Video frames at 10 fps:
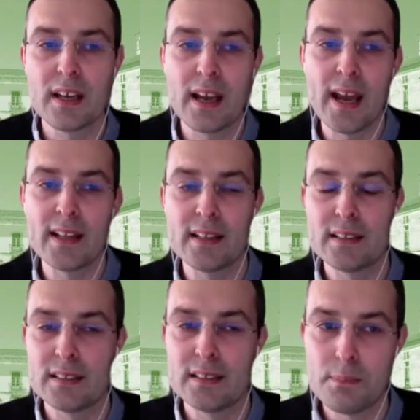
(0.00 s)
And
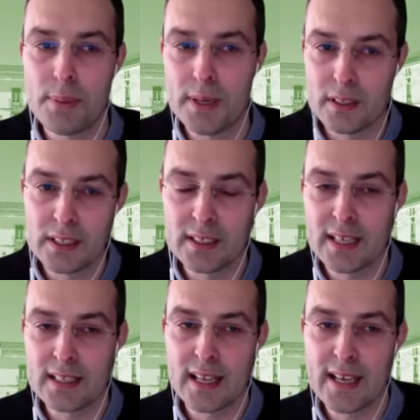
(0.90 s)
the building
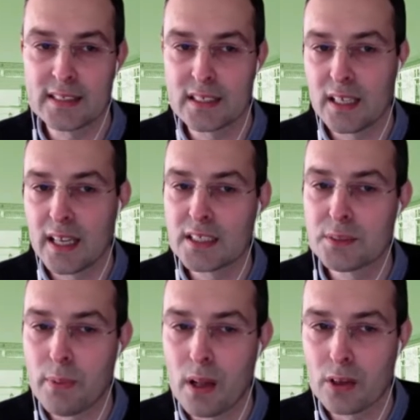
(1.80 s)
that has the
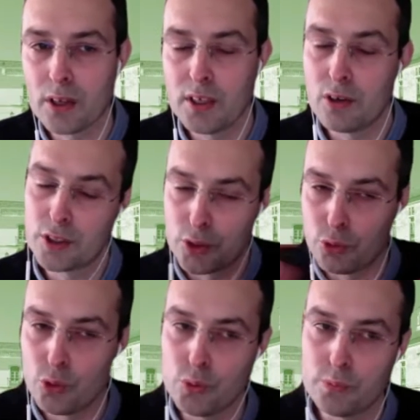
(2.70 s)
glazed balcony, or the
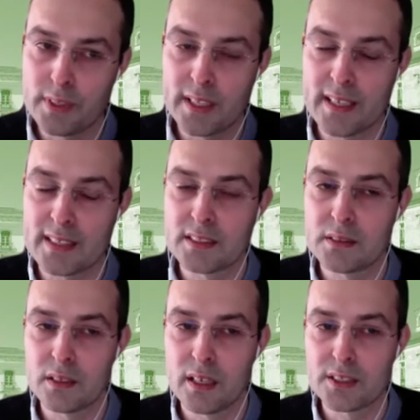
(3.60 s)
room that has
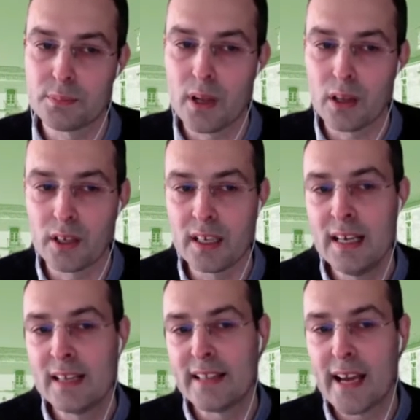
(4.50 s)
the glazed balcony,
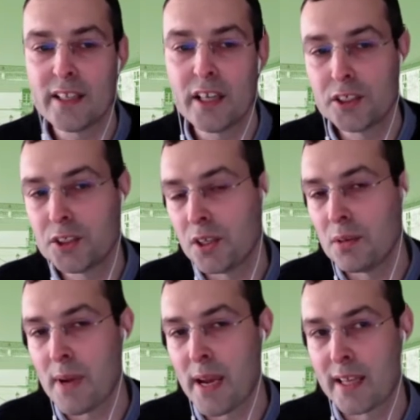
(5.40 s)
the energy
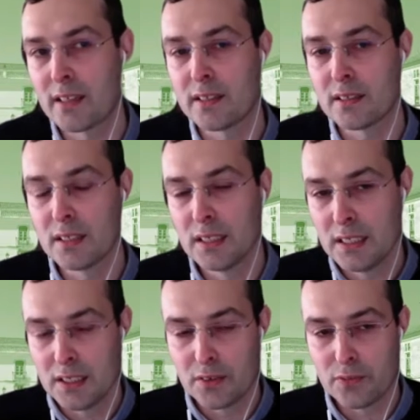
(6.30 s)
demand
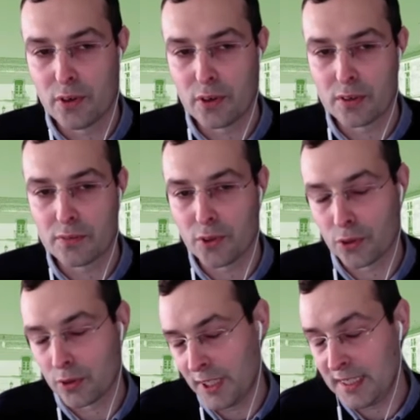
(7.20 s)
for
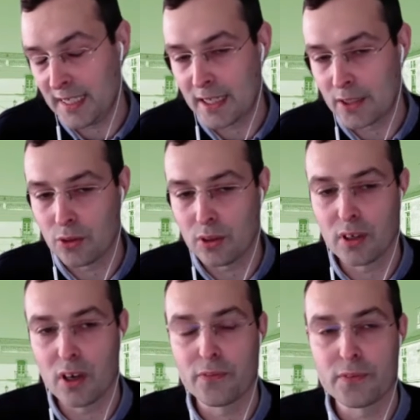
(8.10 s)
heating and
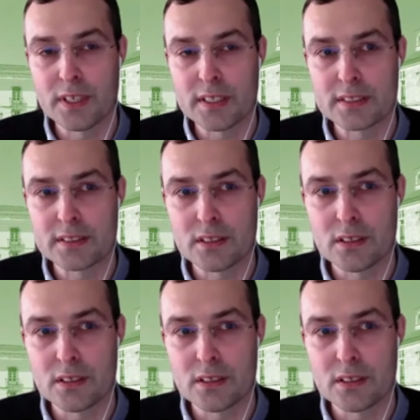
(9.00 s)
cooling of this